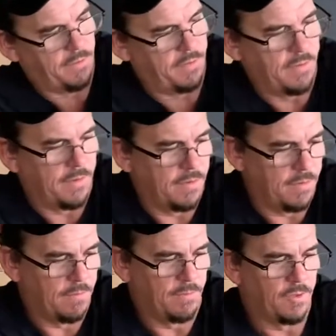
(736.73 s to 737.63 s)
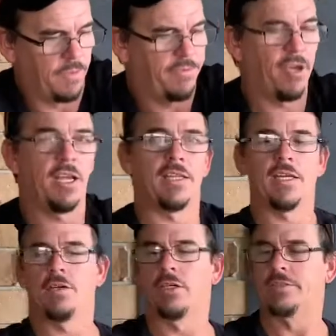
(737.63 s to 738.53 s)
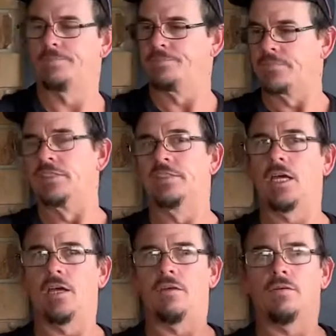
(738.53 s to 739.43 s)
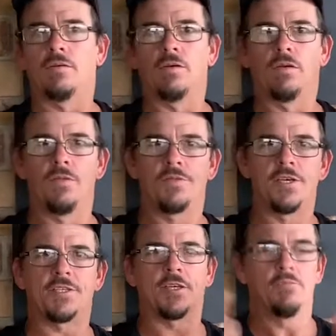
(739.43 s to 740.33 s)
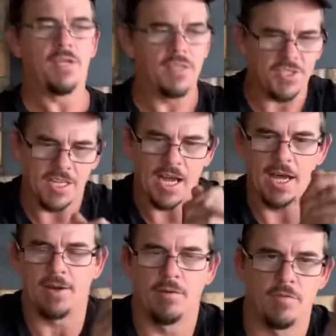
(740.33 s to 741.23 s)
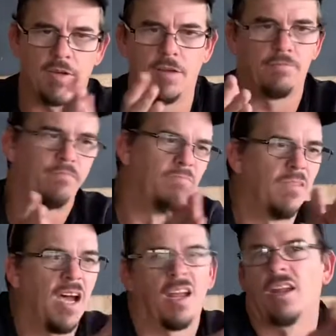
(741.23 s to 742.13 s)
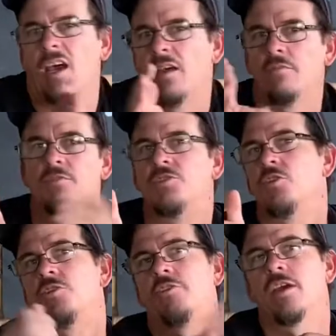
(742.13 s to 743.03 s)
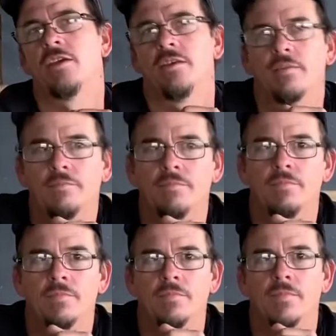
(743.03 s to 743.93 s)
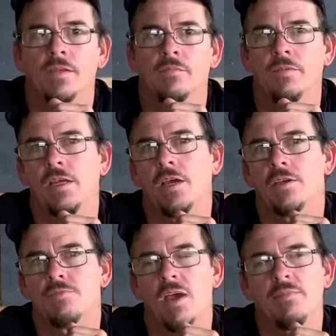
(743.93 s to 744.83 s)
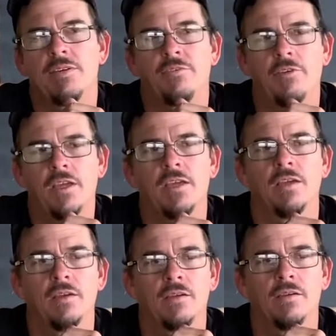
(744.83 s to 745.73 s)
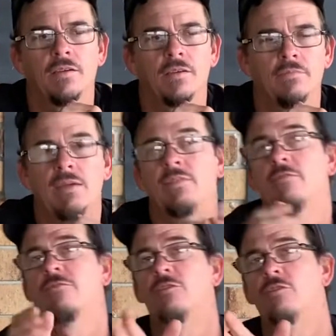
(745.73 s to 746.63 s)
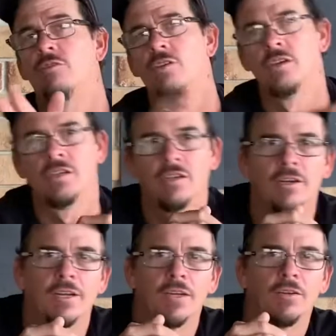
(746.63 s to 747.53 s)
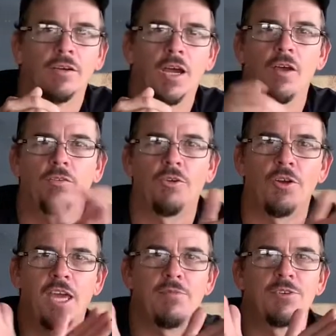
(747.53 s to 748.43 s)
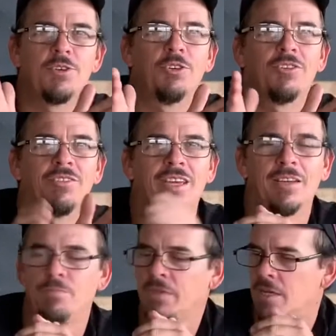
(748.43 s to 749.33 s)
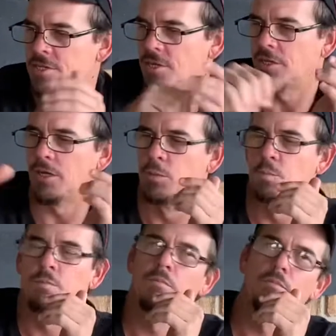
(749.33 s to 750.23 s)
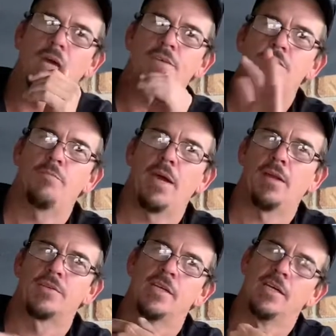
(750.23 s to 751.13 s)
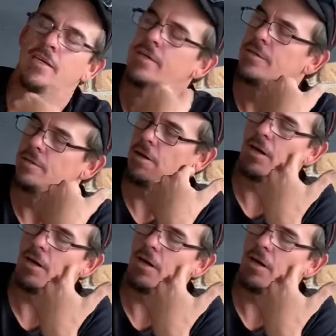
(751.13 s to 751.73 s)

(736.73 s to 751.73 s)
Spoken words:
thought I'd throw that out there, guys. So this can be the start of a, I don't know, 2 or 3 videos, maybe 3, maybe even 4. I don't know. Try and keep it as short as we can. So I'm going to make some new panels, do a whole